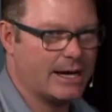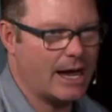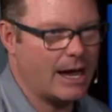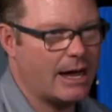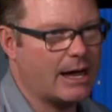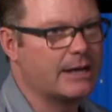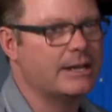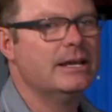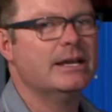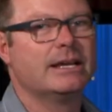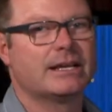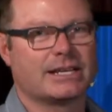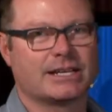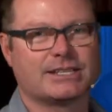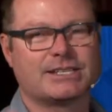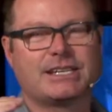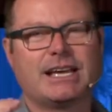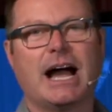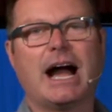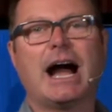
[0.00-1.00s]
God
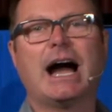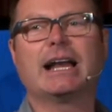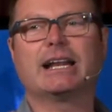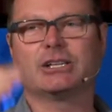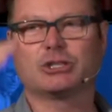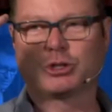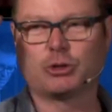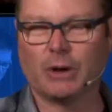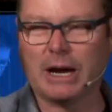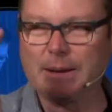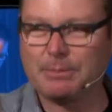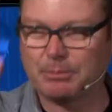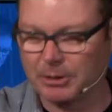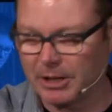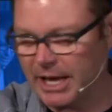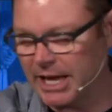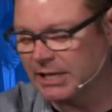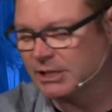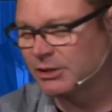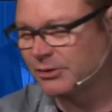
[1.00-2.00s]
because God has great
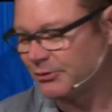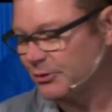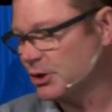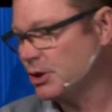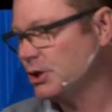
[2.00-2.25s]
plans for